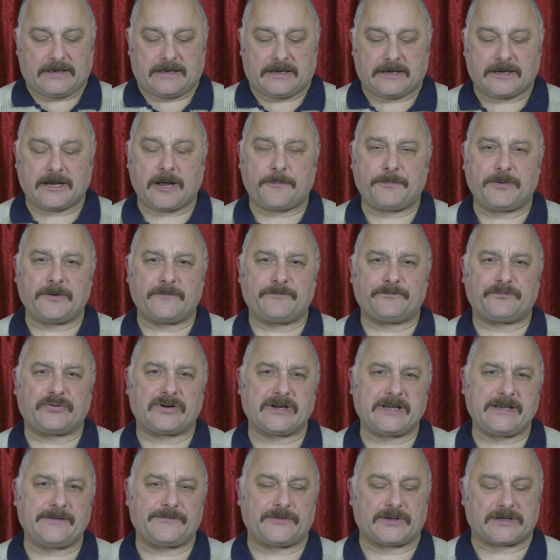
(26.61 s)
A couple of
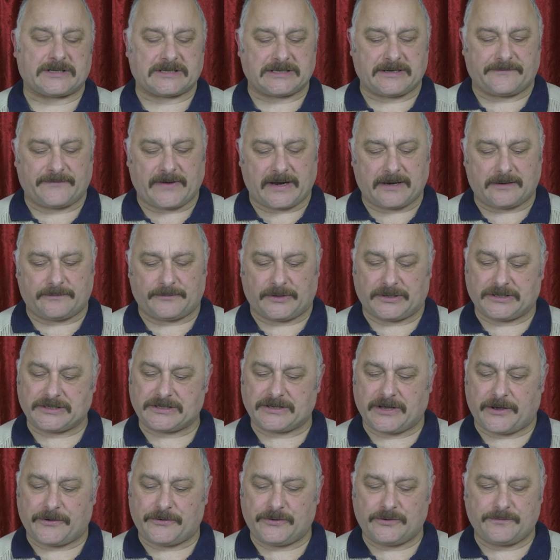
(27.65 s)
previous developments,
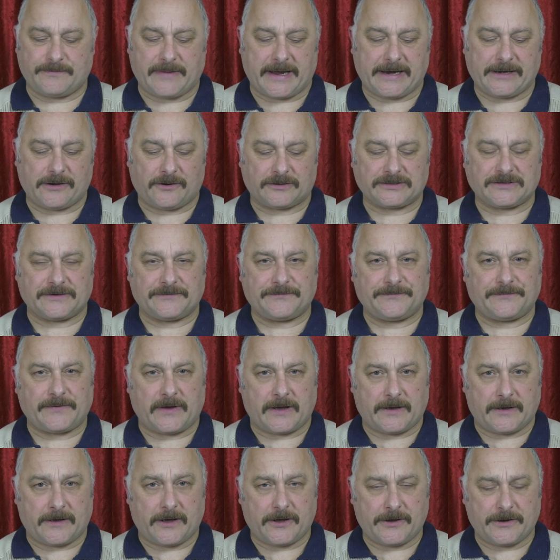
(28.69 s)
though, you may not have
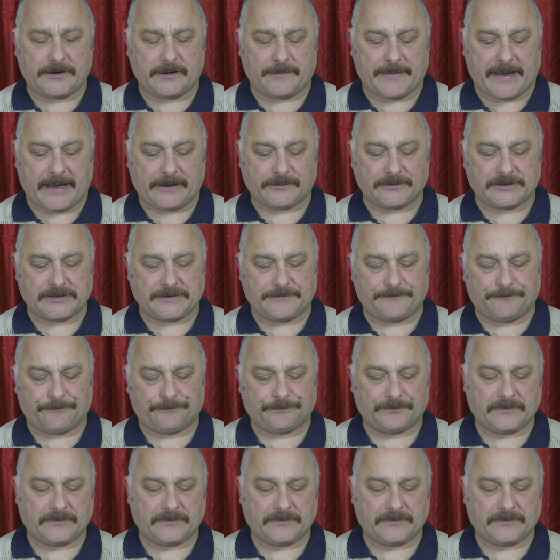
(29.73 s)
heard about.